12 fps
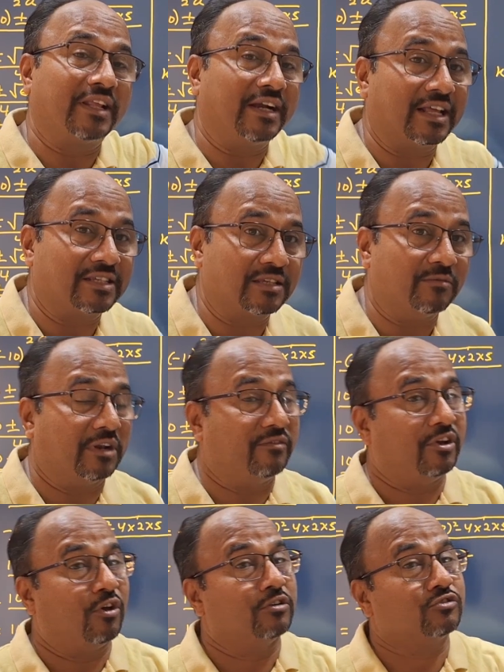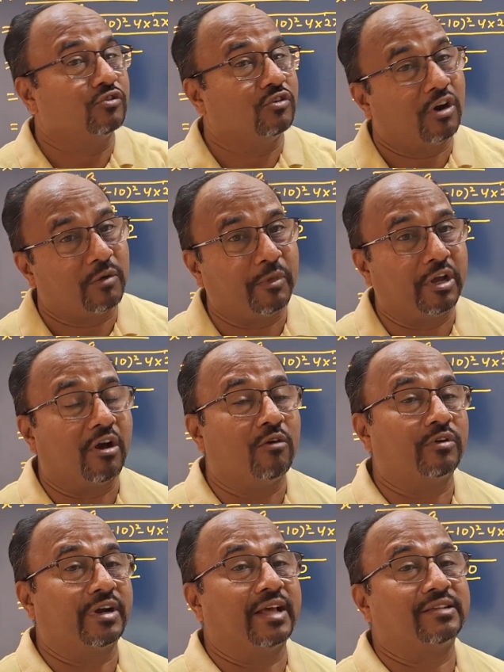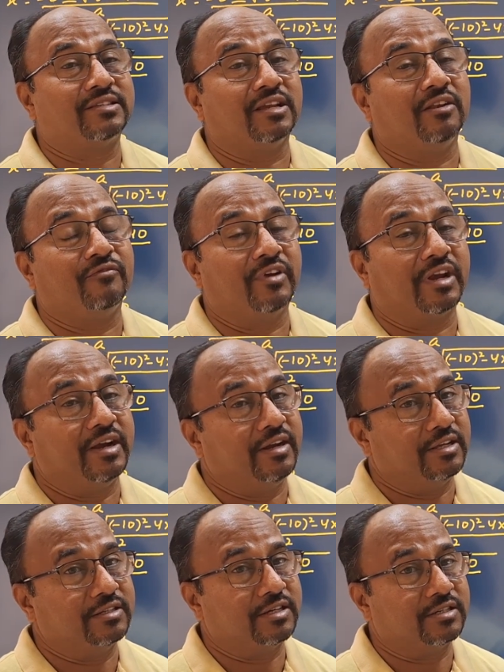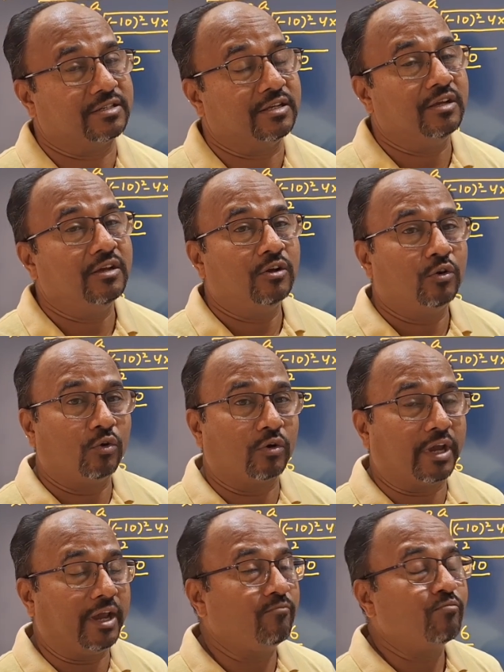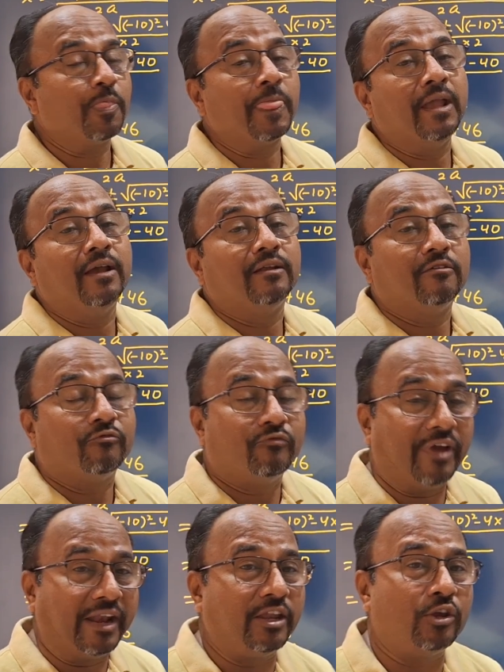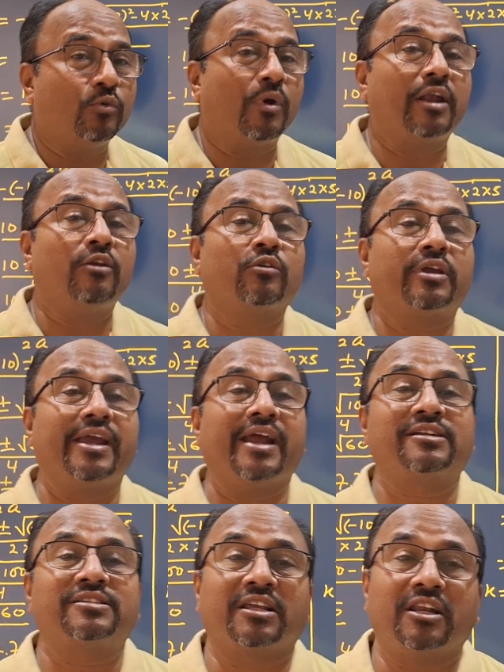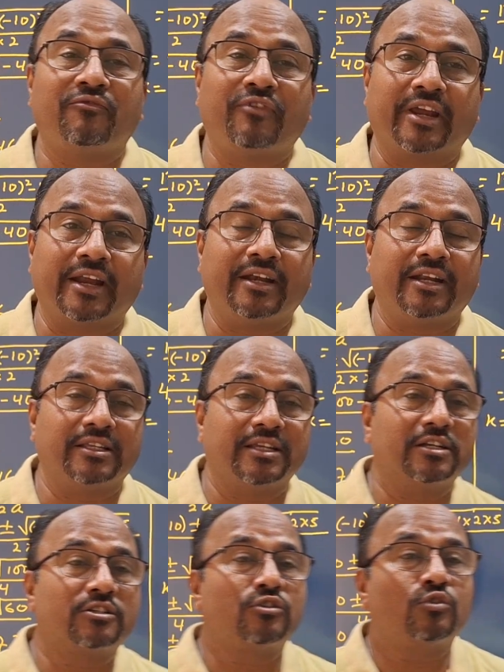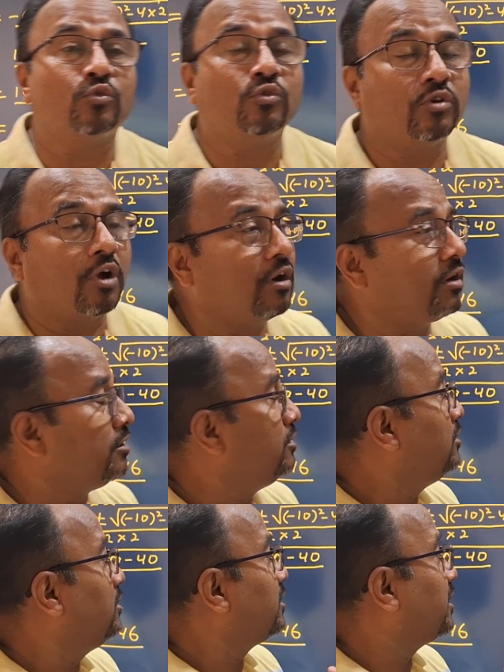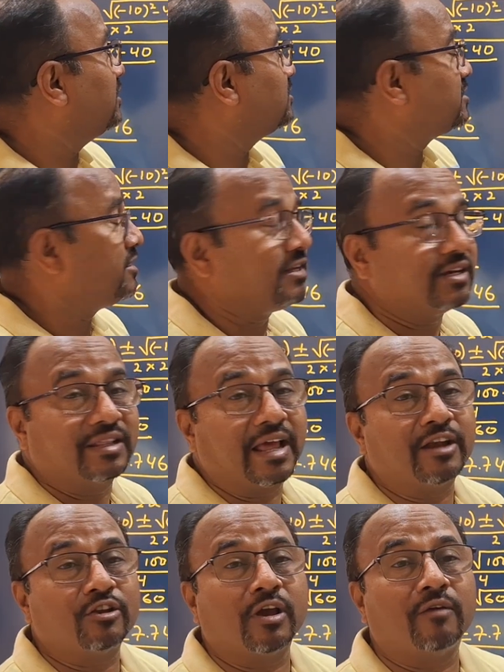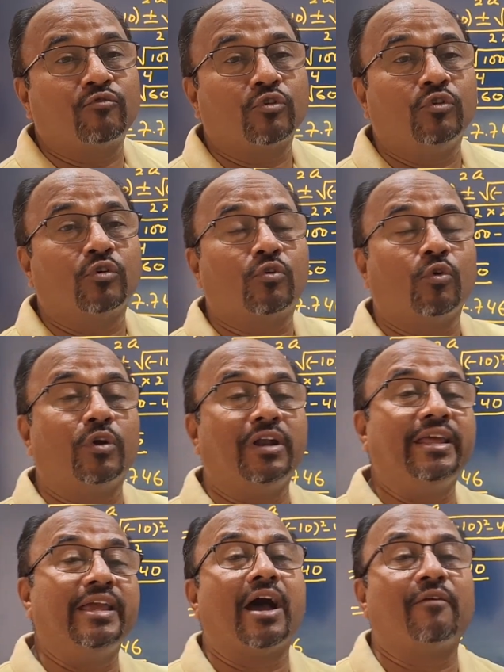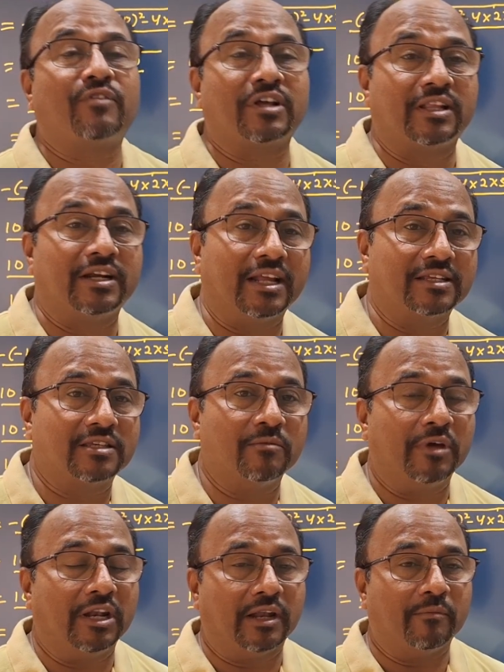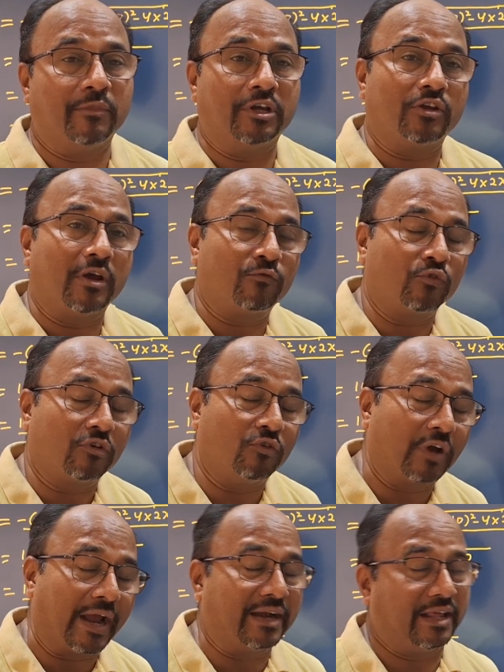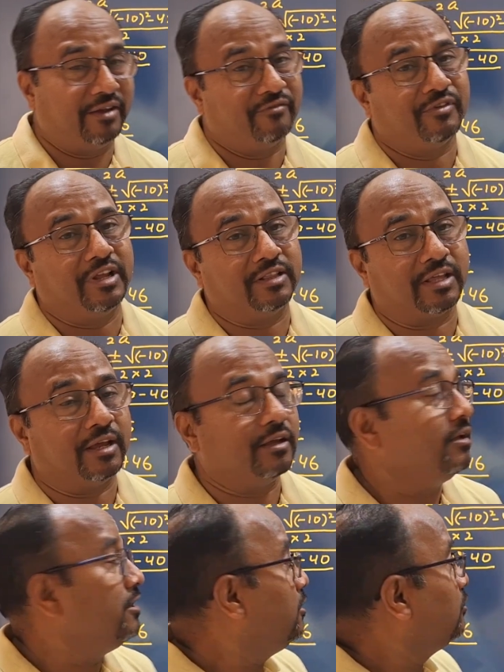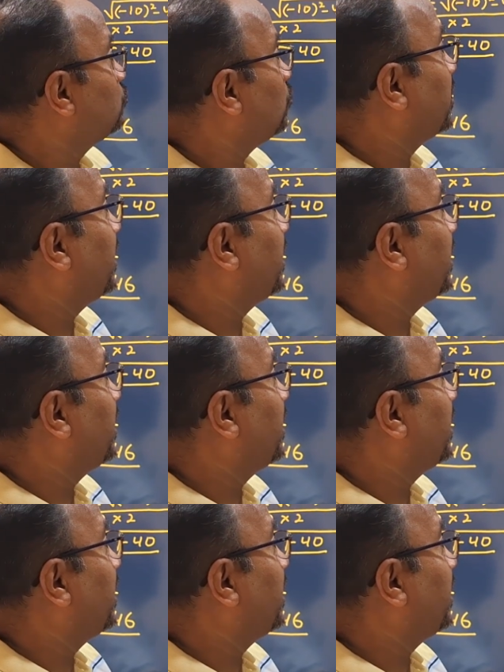the decimal will also not be counted as significant digits. Okay. When you are looking at significant digits, do not consider that you have to look only after the decimal number. You have to look at everything. So